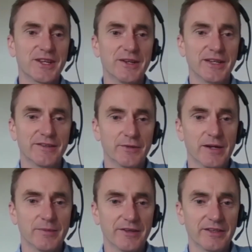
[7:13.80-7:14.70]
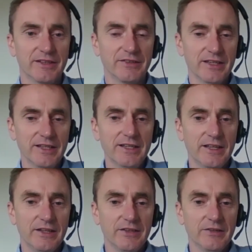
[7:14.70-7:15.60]
going everywhere, but I think
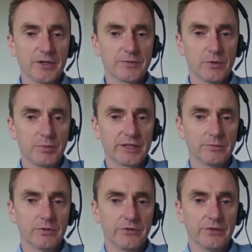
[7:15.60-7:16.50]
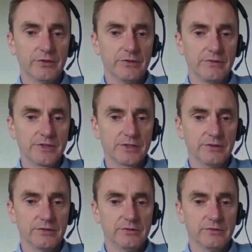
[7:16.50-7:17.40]
is much more applicable to
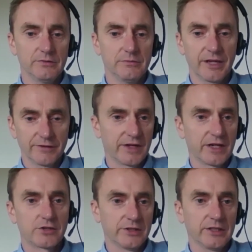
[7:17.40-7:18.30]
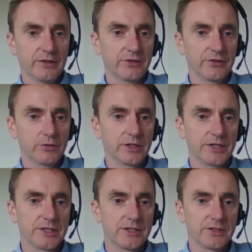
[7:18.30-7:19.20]
manufacturing and to
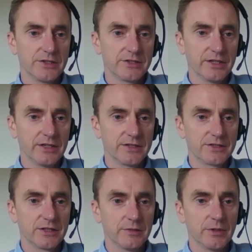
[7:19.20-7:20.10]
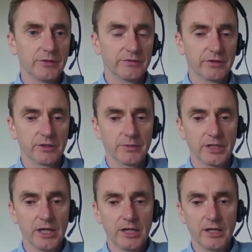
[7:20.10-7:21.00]
organisations than it is to the built environment.
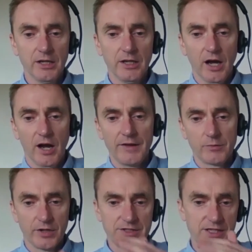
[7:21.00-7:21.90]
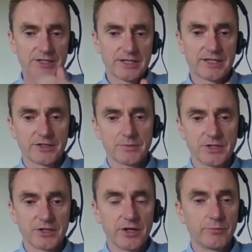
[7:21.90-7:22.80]
And then what I did is set out some
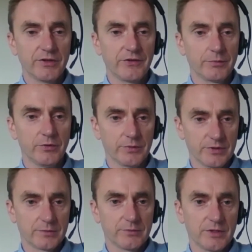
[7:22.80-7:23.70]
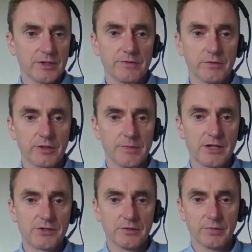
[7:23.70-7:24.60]
design principles, some of which we've already
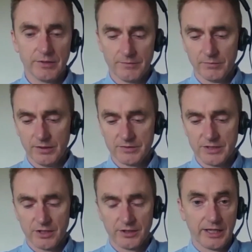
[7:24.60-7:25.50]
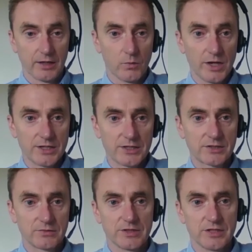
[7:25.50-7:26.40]
mentioned, but designing out
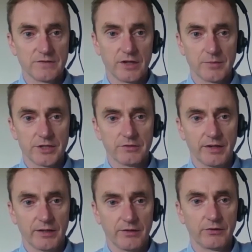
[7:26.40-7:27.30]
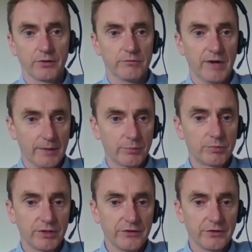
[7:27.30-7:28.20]
waste, which is very much around the sort of RAP
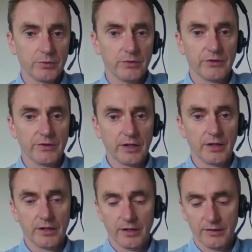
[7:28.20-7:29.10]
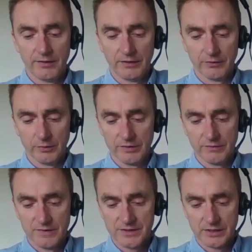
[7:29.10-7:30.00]
principles and things that we've
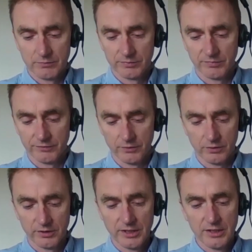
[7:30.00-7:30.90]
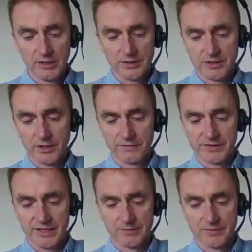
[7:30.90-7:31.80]
seen before, design for
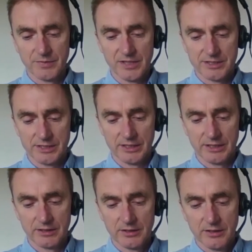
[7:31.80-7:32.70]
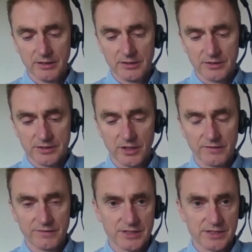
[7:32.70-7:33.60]
adaptability,
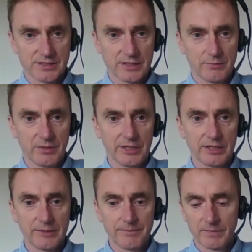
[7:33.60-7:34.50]
design for disassembly,